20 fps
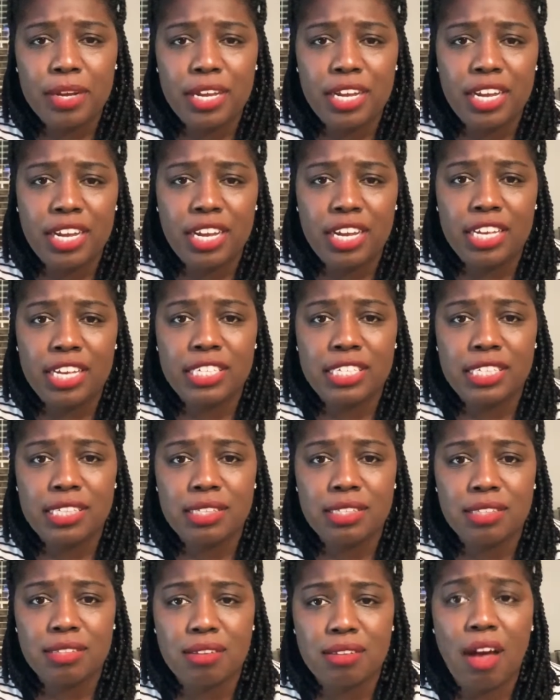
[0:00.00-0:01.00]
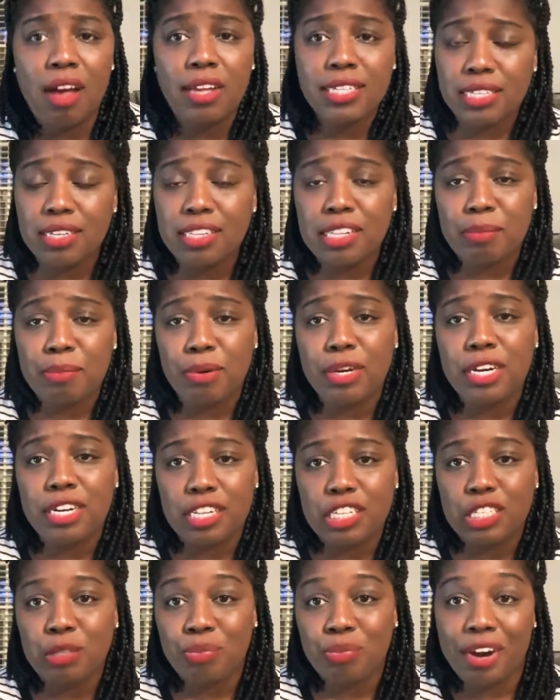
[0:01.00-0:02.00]
because also the point of
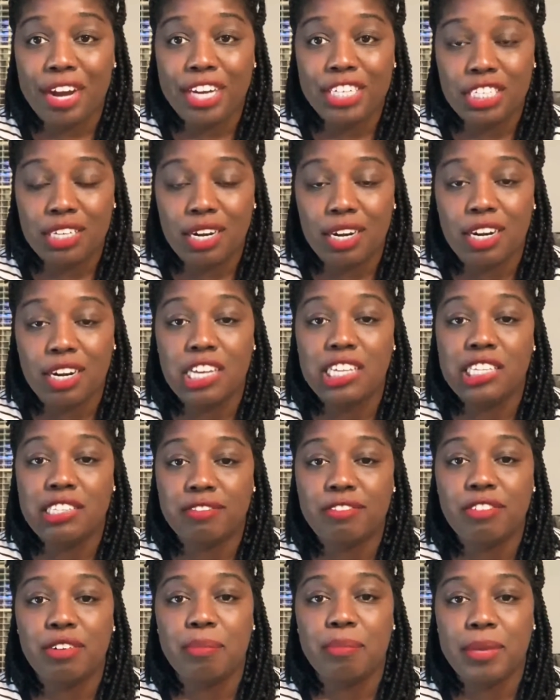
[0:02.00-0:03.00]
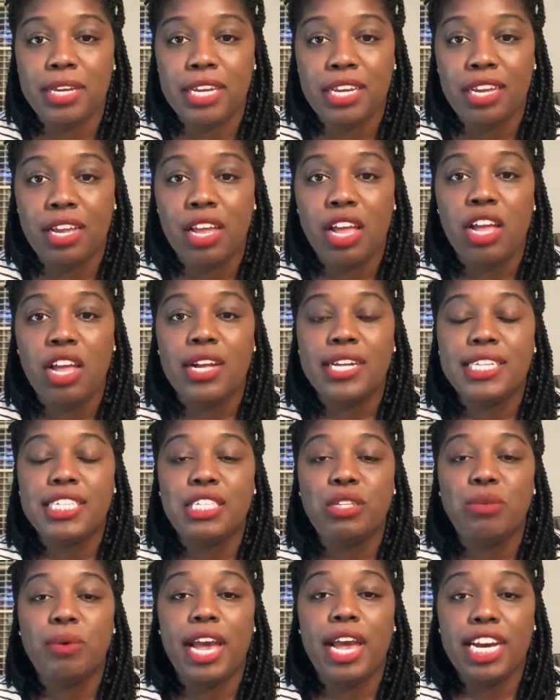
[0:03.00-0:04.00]
this project is for me
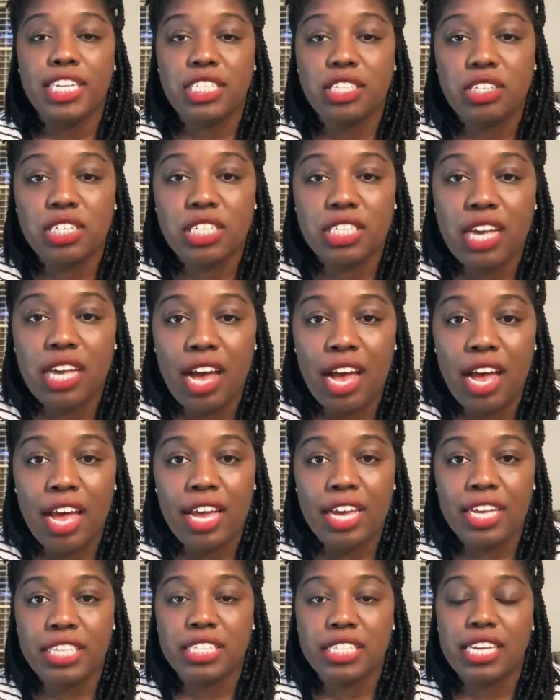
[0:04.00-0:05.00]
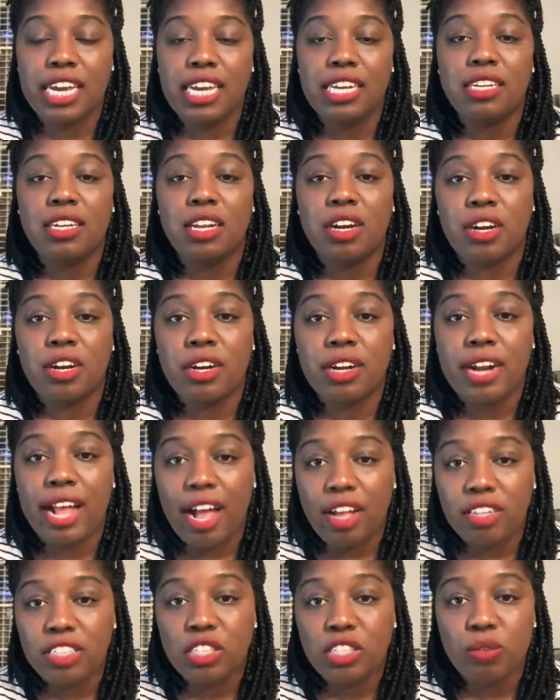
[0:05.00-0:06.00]
to exercise and learn
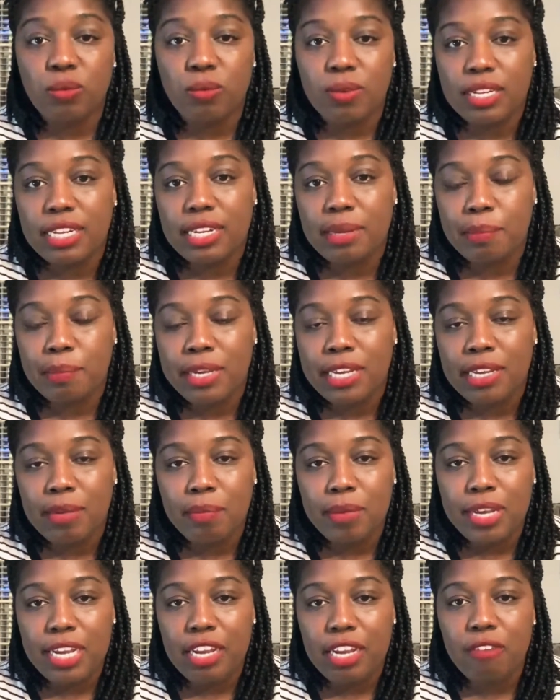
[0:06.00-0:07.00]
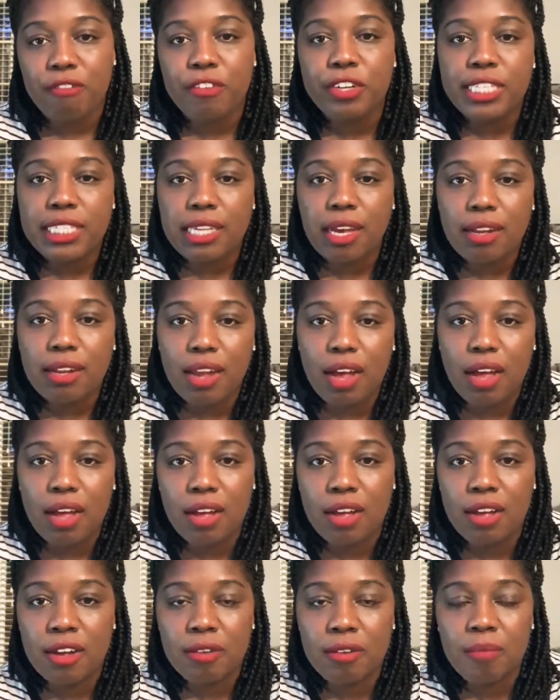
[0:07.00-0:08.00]
how to really be me. For so
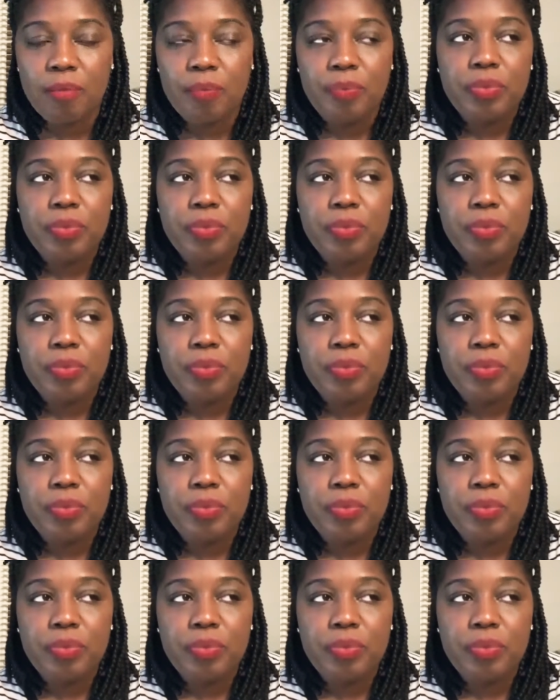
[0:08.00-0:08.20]
long,